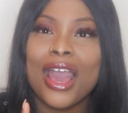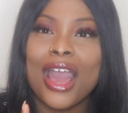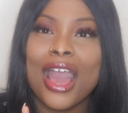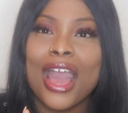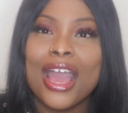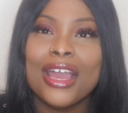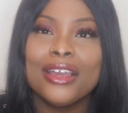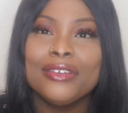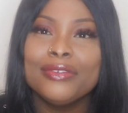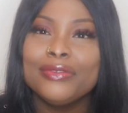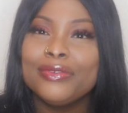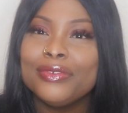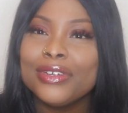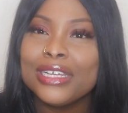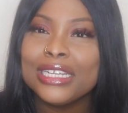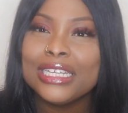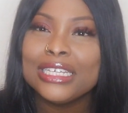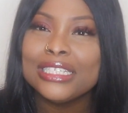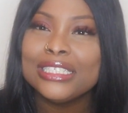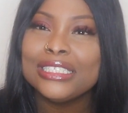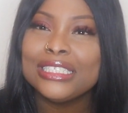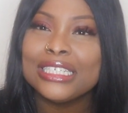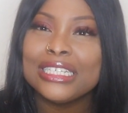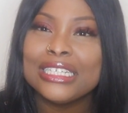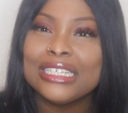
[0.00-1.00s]
I
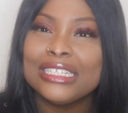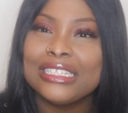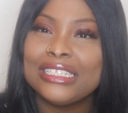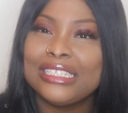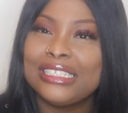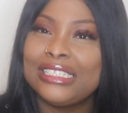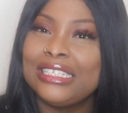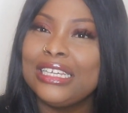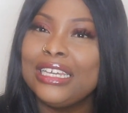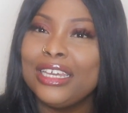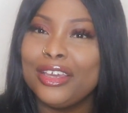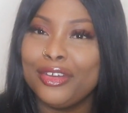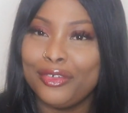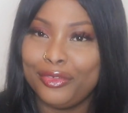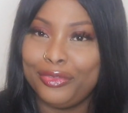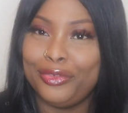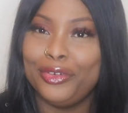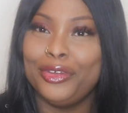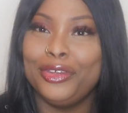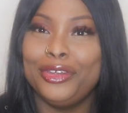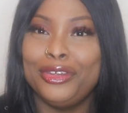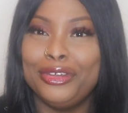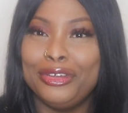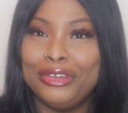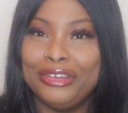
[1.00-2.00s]
really didn't see it for
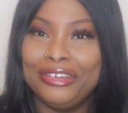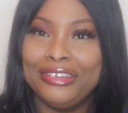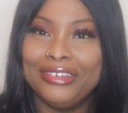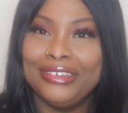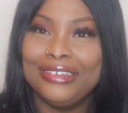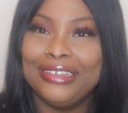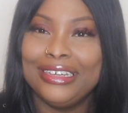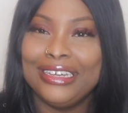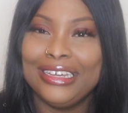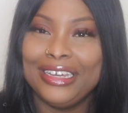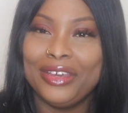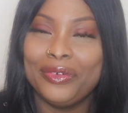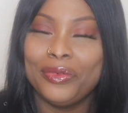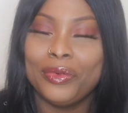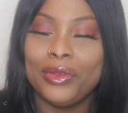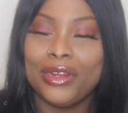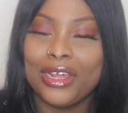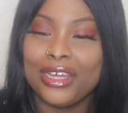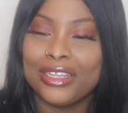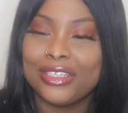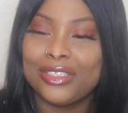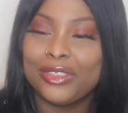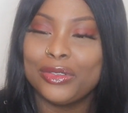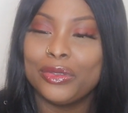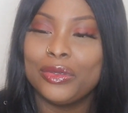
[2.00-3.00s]
you when
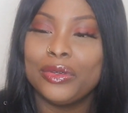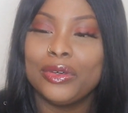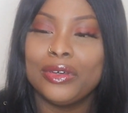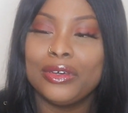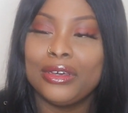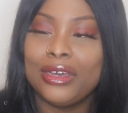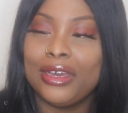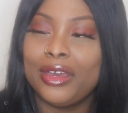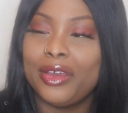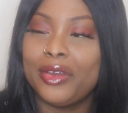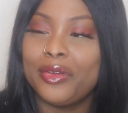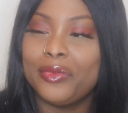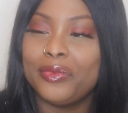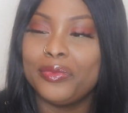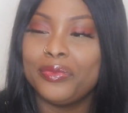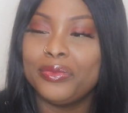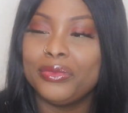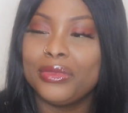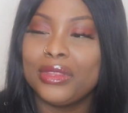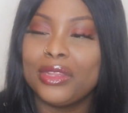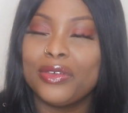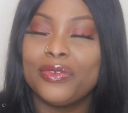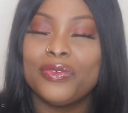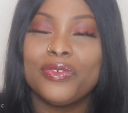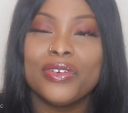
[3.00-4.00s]
I saw
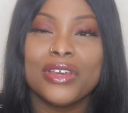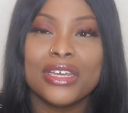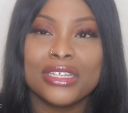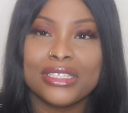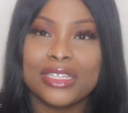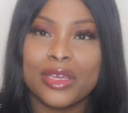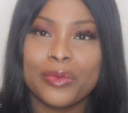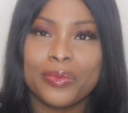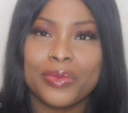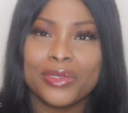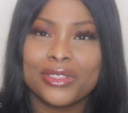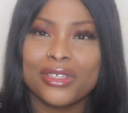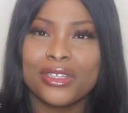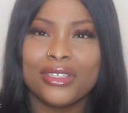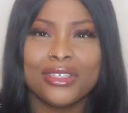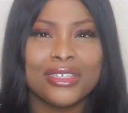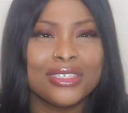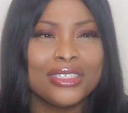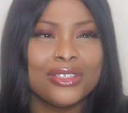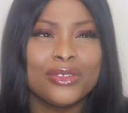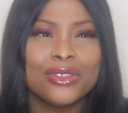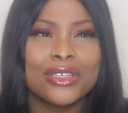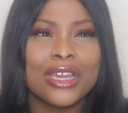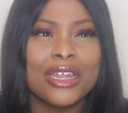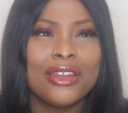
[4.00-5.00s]
the first episode,
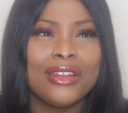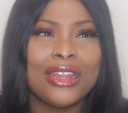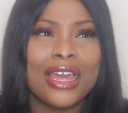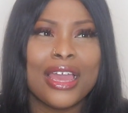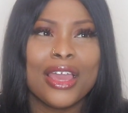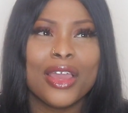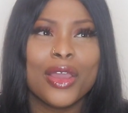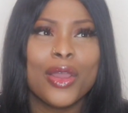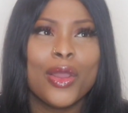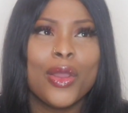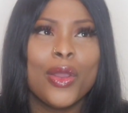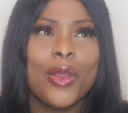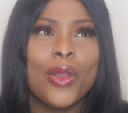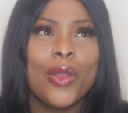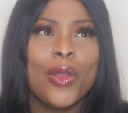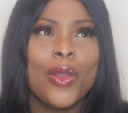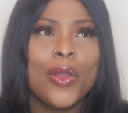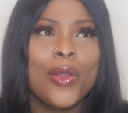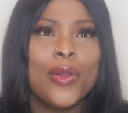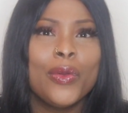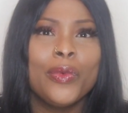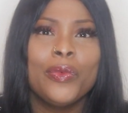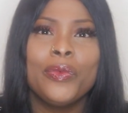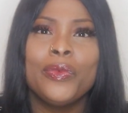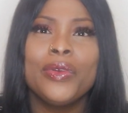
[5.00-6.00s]
because it was kind of like,
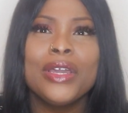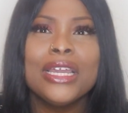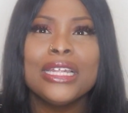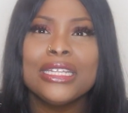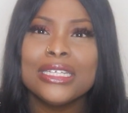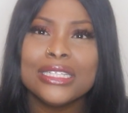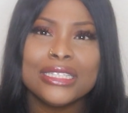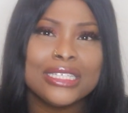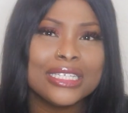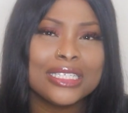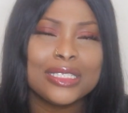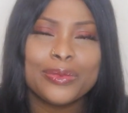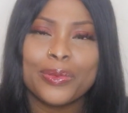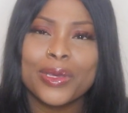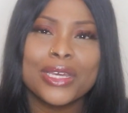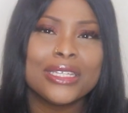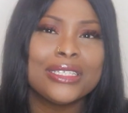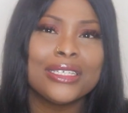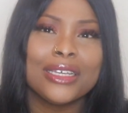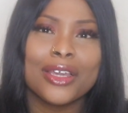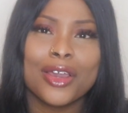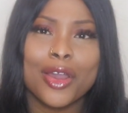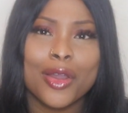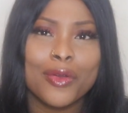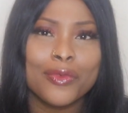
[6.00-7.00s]
where did this
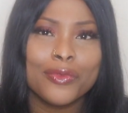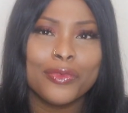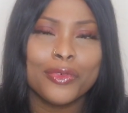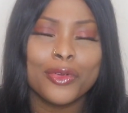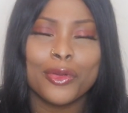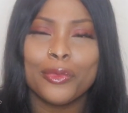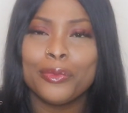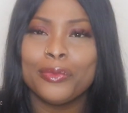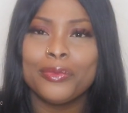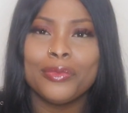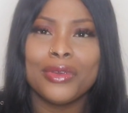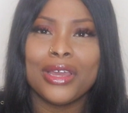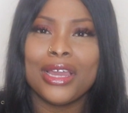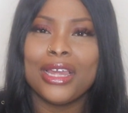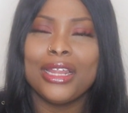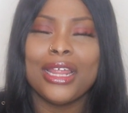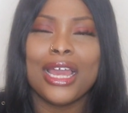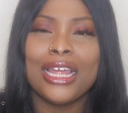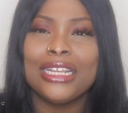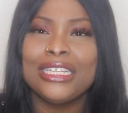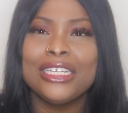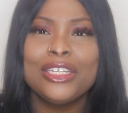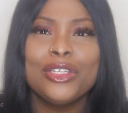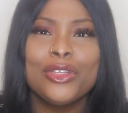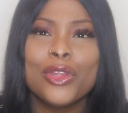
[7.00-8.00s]
person come from?
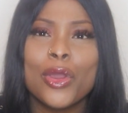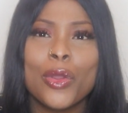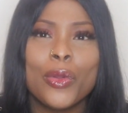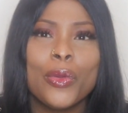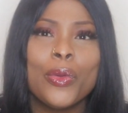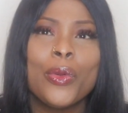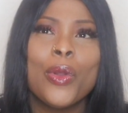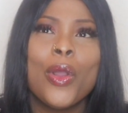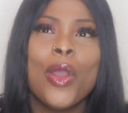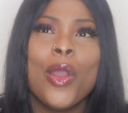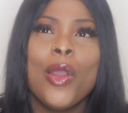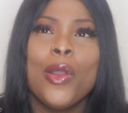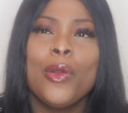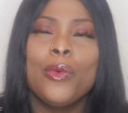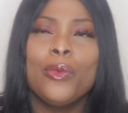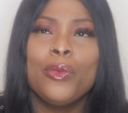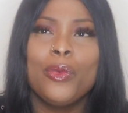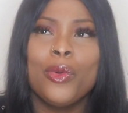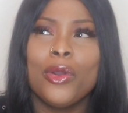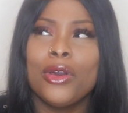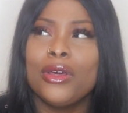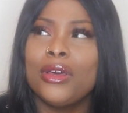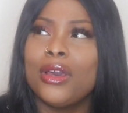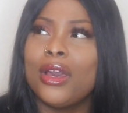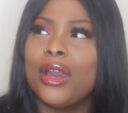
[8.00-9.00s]
I didn't know
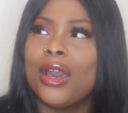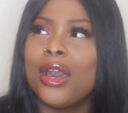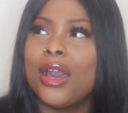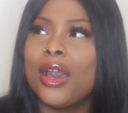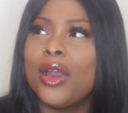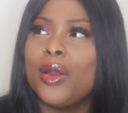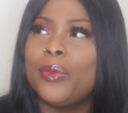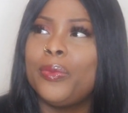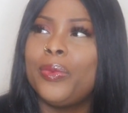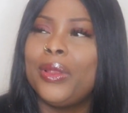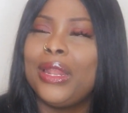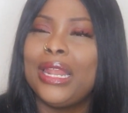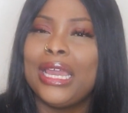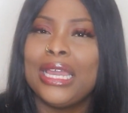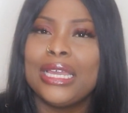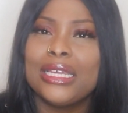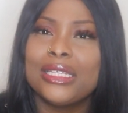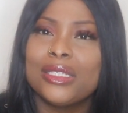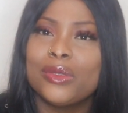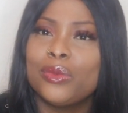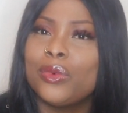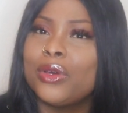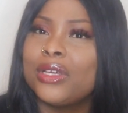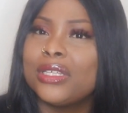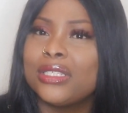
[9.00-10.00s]
what her
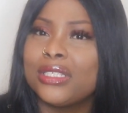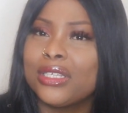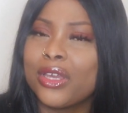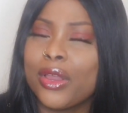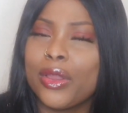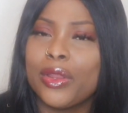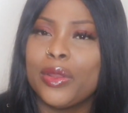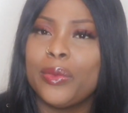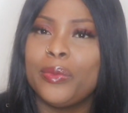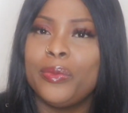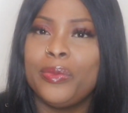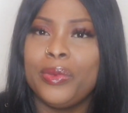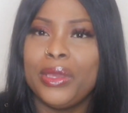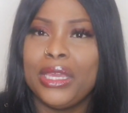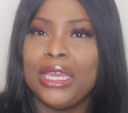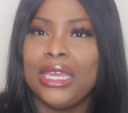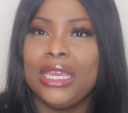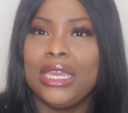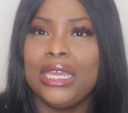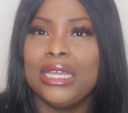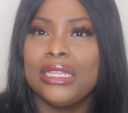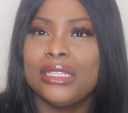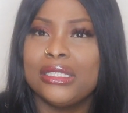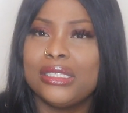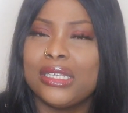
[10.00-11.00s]
place was going to
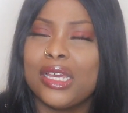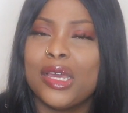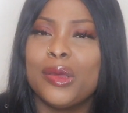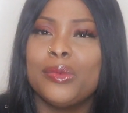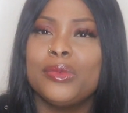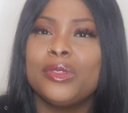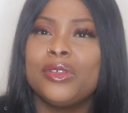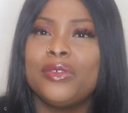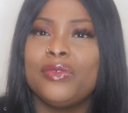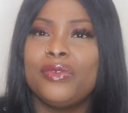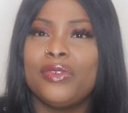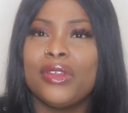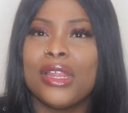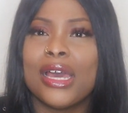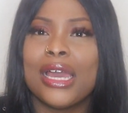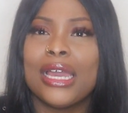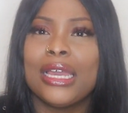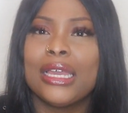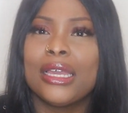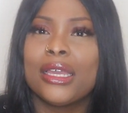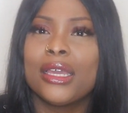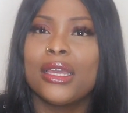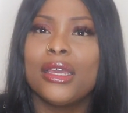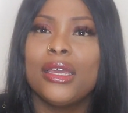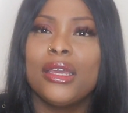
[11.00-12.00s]
be in terms of
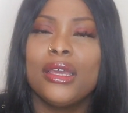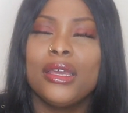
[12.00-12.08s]
like